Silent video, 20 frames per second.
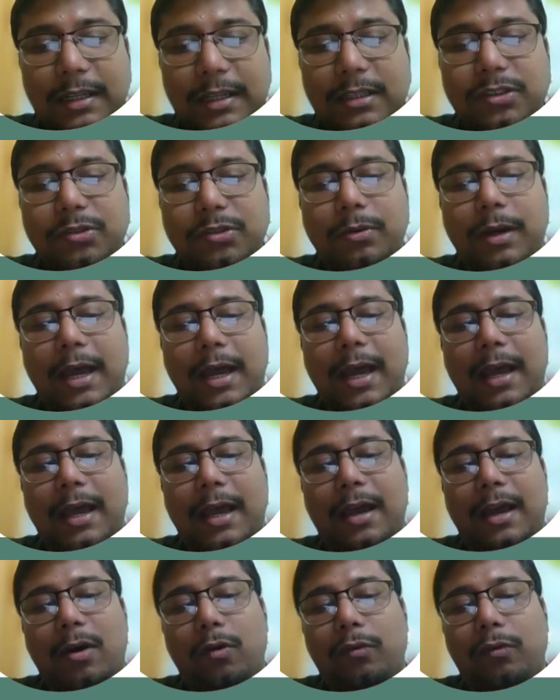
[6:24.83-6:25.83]
So
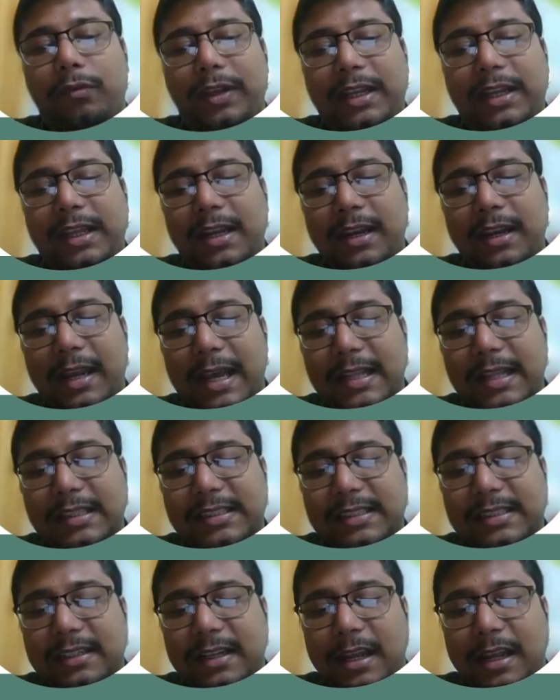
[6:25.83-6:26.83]
ovarian
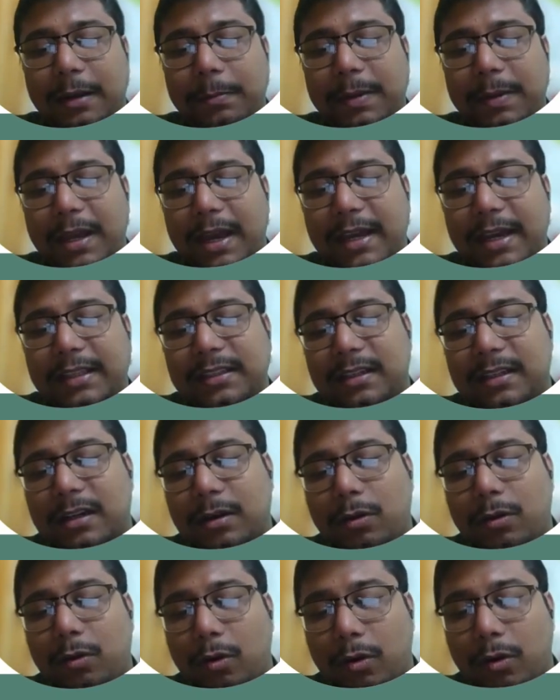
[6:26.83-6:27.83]
cancer can be either
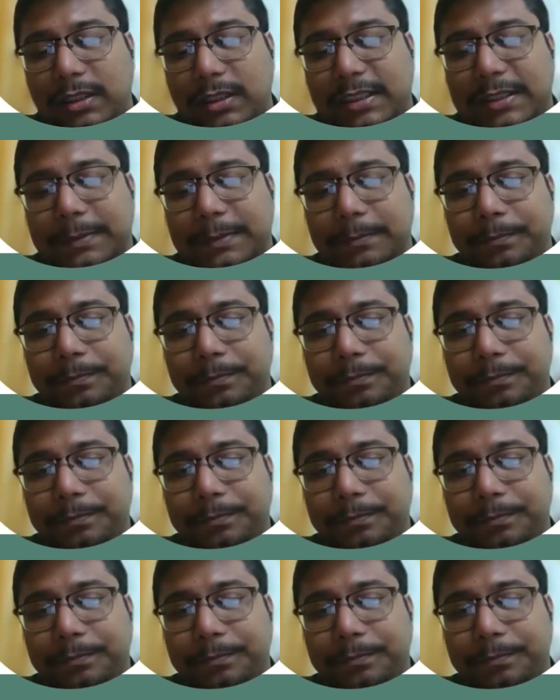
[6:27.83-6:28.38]
a cause